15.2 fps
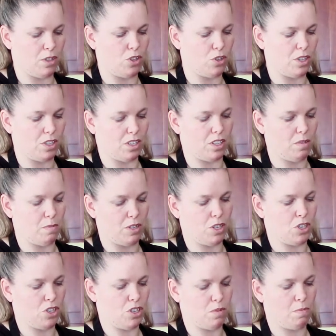to drizzle it, but it
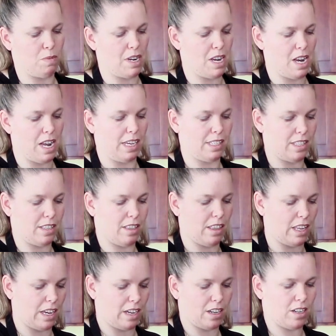should be a nice
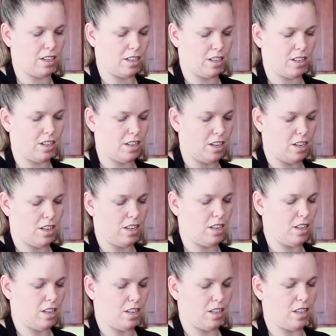thick,
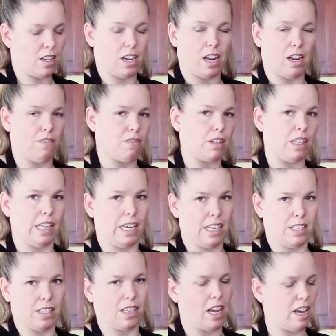kind of
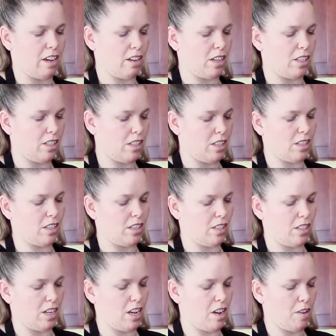glaze-like
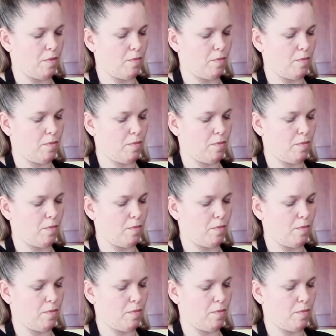consistency.